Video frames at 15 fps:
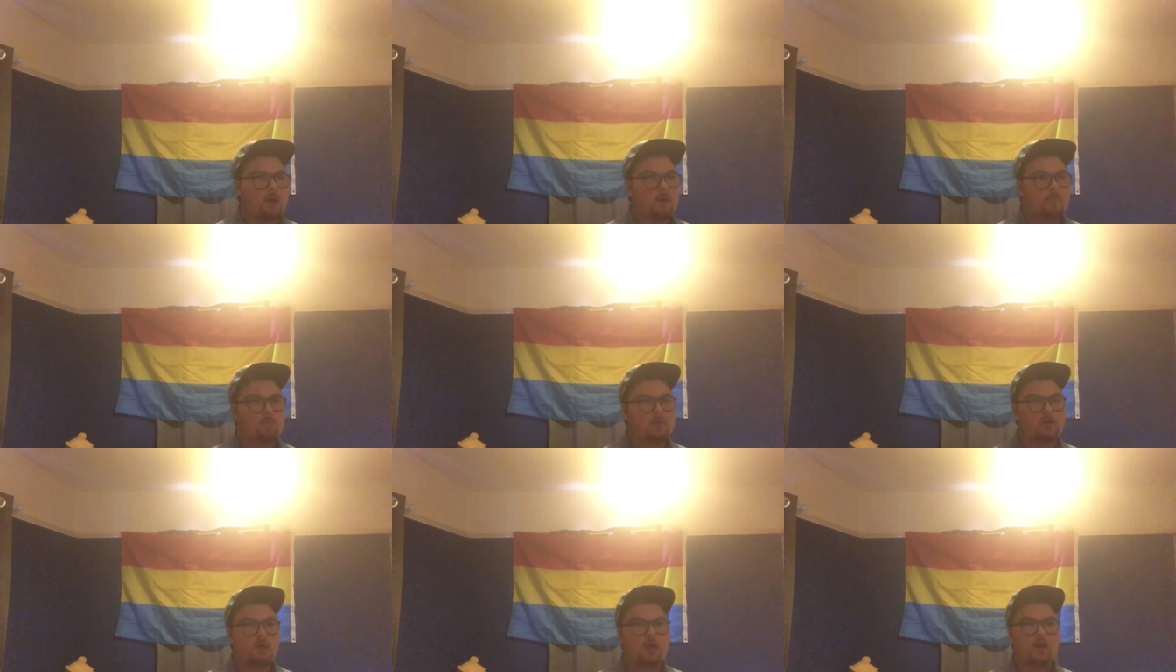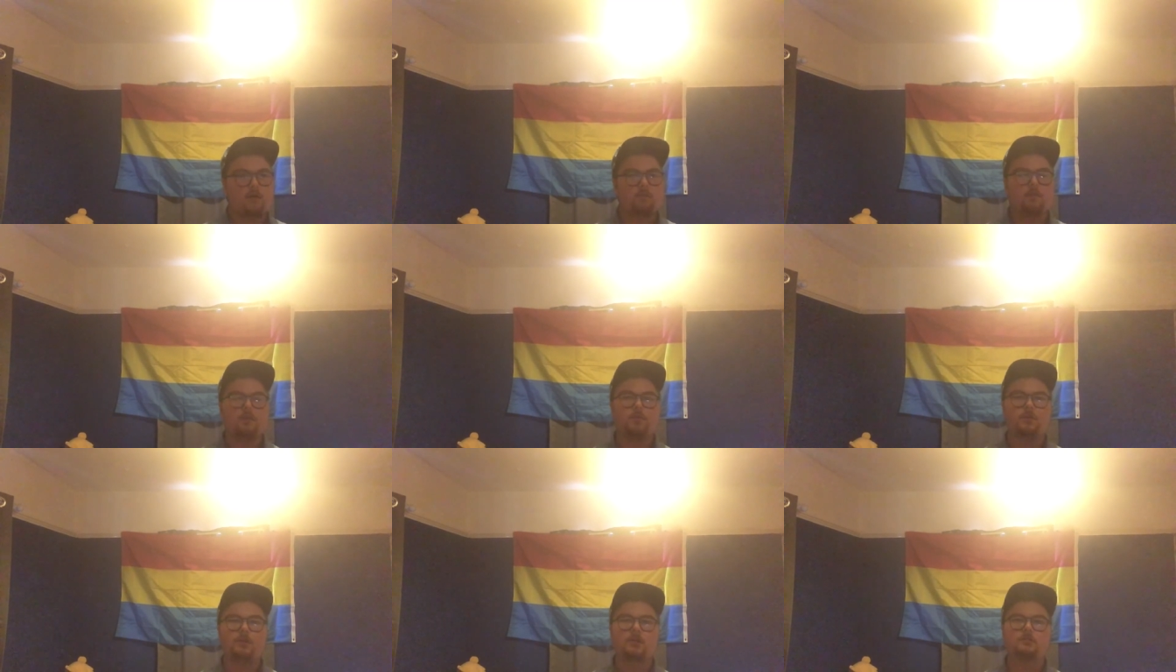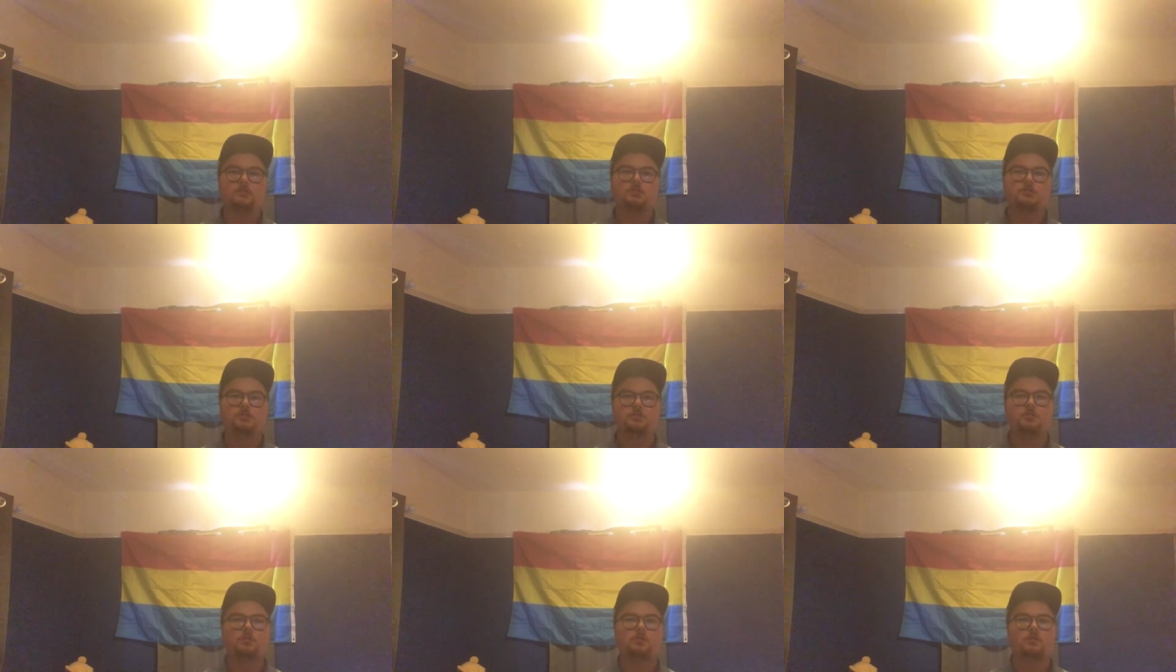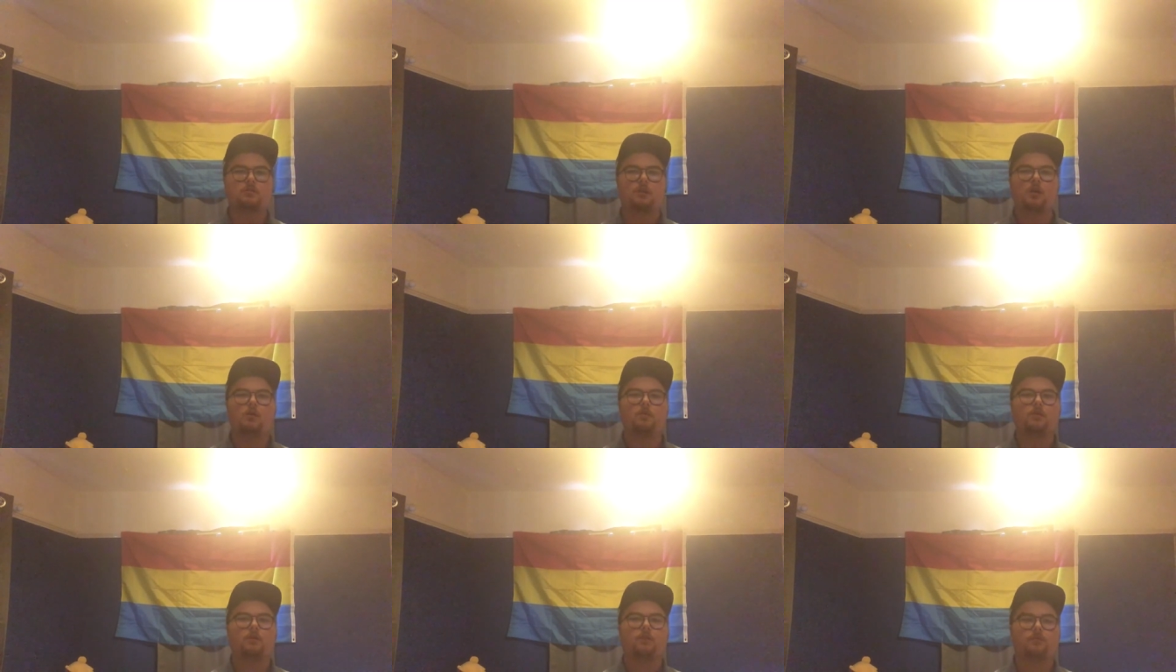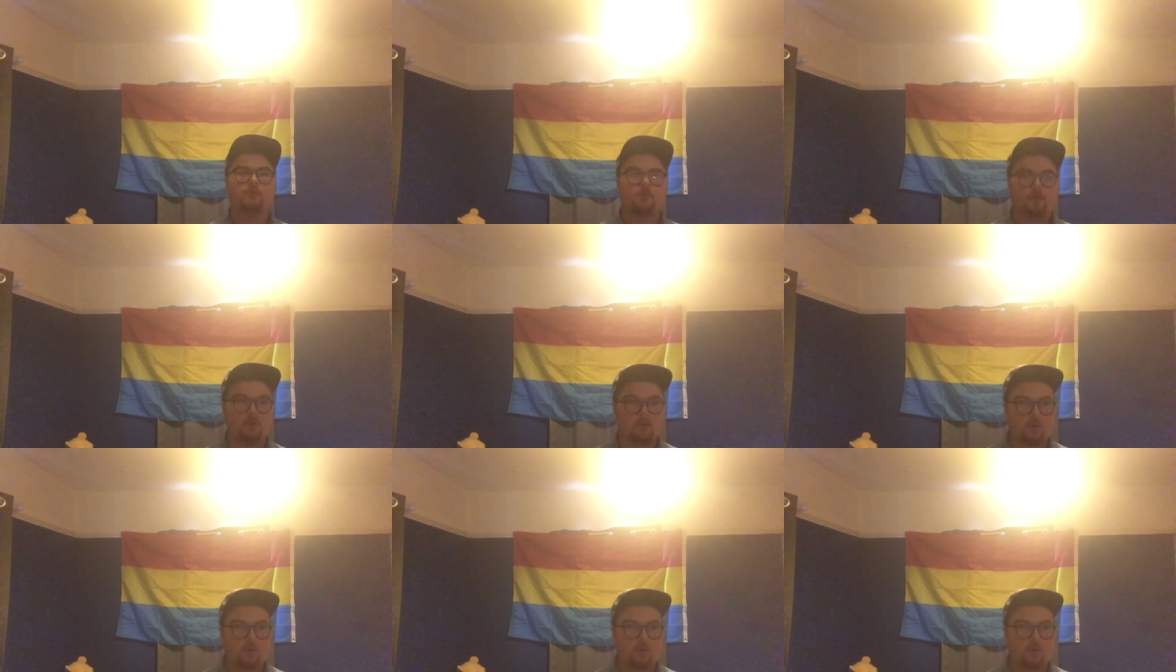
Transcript: But everything that you're going through,